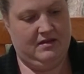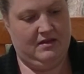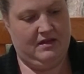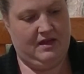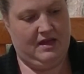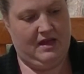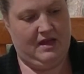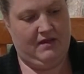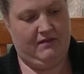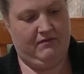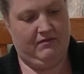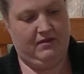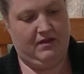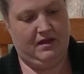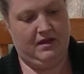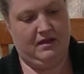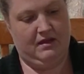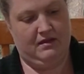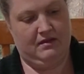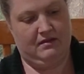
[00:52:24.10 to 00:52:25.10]
They have
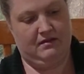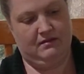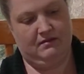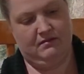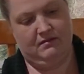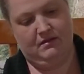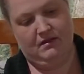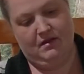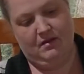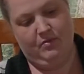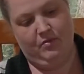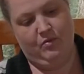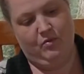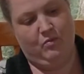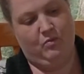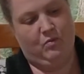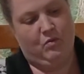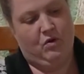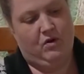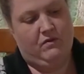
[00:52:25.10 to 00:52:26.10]
like
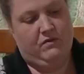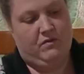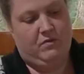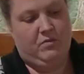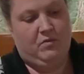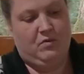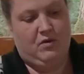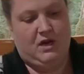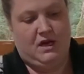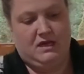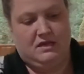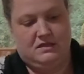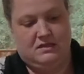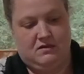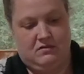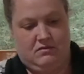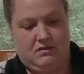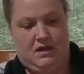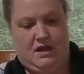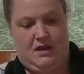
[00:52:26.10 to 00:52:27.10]
more of a point,
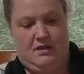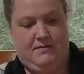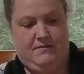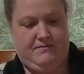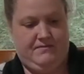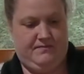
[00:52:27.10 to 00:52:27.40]
don't they?